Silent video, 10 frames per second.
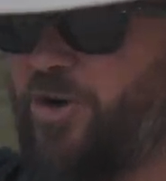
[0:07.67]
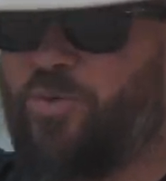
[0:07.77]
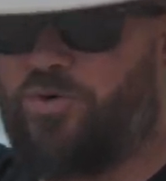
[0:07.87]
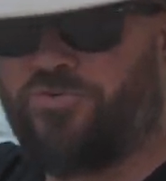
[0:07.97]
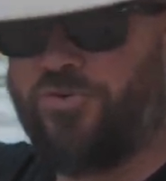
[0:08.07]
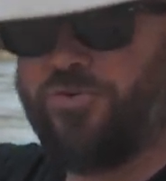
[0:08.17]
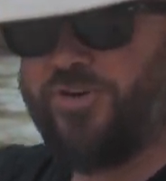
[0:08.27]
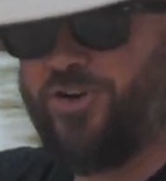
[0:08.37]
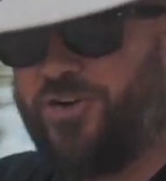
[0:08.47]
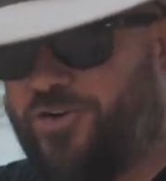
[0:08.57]
a walkthrough
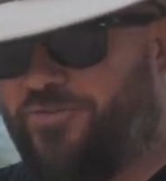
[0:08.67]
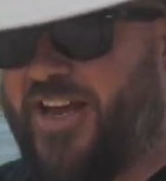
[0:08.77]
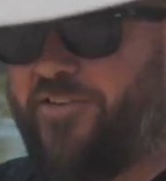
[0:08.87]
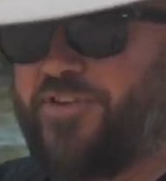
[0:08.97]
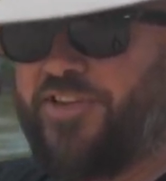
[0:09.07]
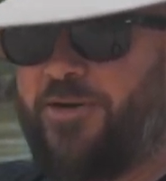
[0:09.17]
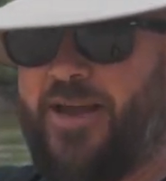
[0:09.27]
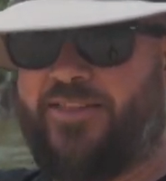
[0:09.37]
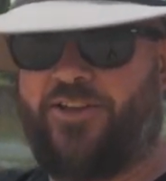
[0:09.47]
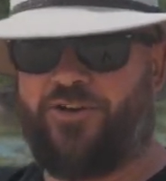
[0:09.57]
of everything
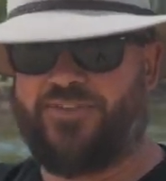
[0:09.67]
about that